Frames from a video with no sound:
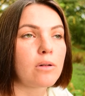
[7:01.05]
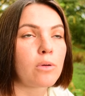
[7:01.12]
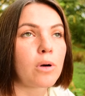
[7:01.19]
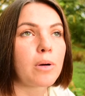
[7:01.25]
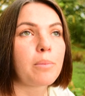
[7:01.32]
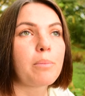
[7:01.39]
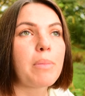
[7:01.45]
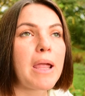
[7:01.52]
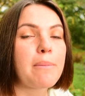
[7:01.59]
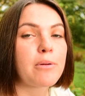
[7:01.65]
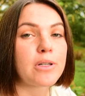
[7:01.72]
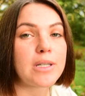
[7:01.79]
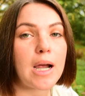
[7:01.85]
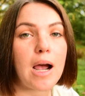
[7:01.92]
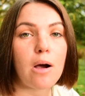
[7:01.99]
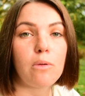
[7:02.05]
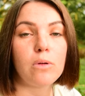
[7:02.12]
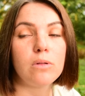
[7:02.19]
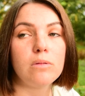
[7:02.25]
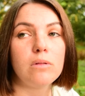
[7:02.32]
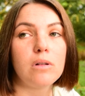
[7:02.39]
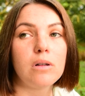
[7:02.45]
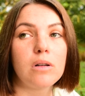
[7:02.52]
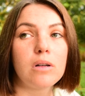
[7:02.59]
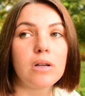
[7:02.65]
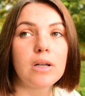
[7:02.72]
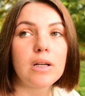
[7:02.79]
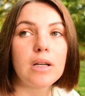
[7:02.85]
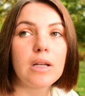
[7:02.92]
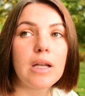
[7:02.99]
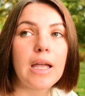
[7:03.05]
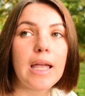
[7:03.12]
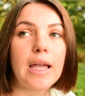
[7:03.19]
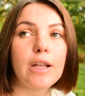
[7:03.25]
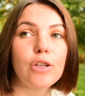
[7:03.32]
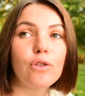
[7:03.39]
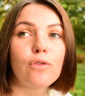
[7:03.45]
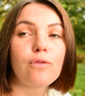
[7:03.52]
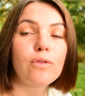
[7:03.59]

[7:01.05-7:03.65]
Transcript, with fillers: or a paper towel, and you